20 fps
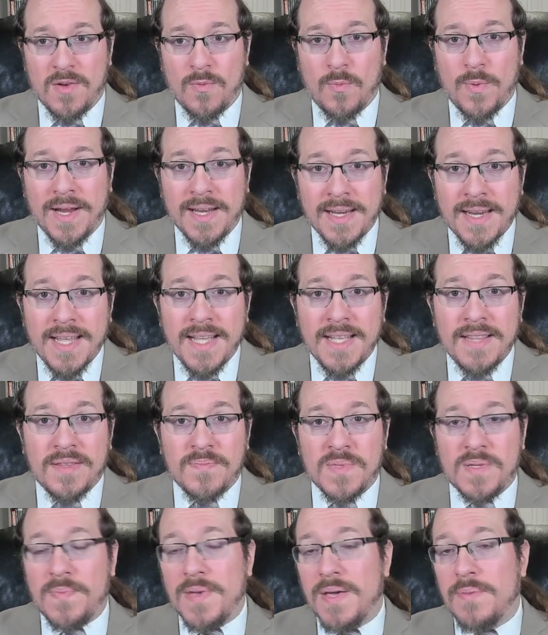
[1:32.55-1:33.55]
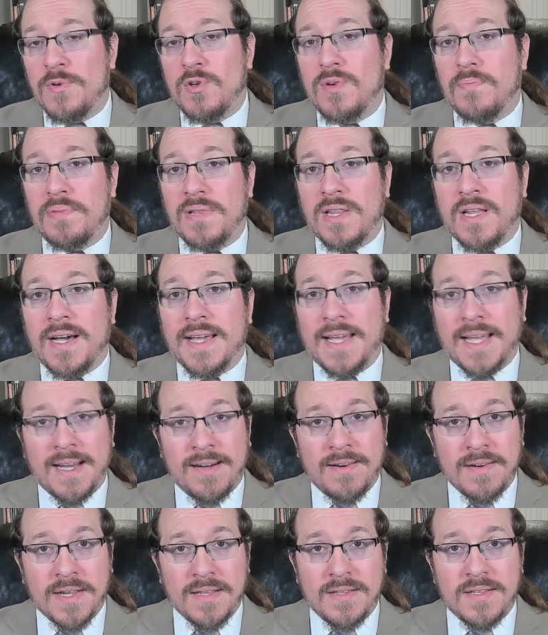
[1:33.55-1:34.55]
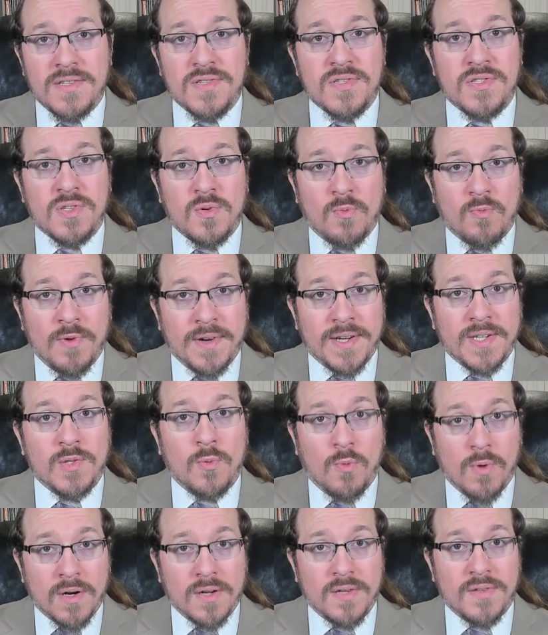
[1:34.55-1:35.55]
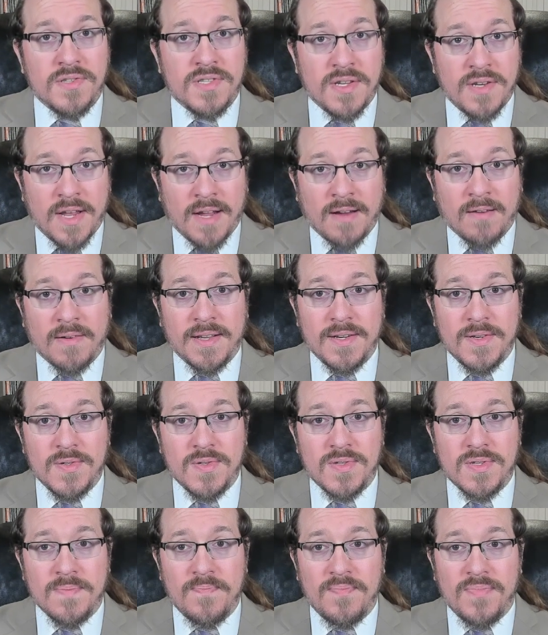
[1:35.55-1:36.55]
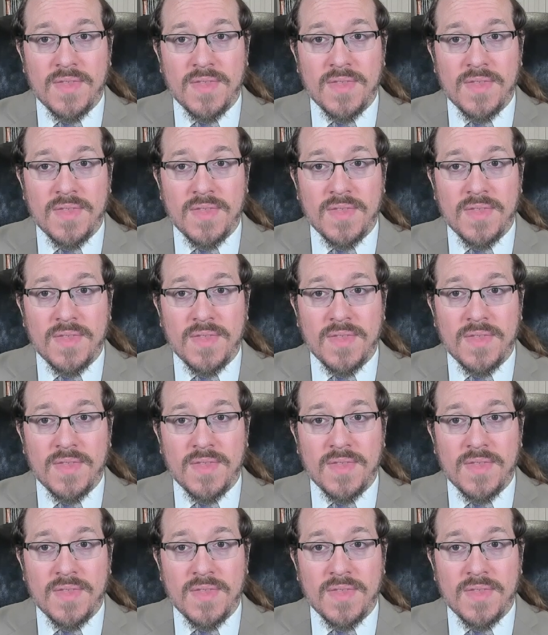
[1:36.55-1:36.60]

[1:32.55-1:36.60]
We need them to be able to apply calculus to real-world scenarios.